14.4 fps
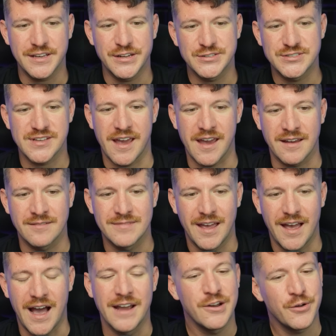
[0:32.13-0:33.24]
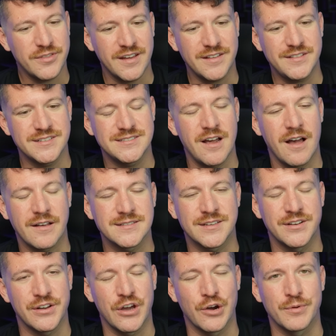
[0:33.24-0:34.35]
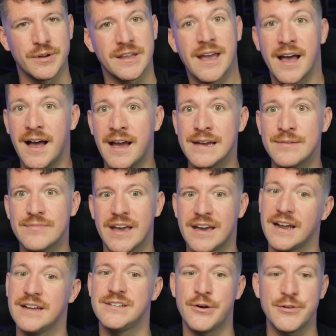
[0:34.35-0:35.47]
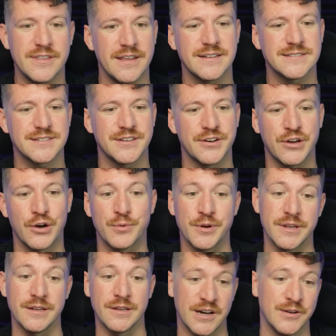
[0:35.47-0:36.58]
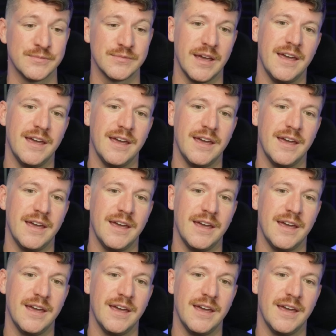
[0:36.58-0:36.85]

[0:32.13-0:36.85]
you're saying, I don't think the stock is going to go really high, and I don't think it's going to go really low.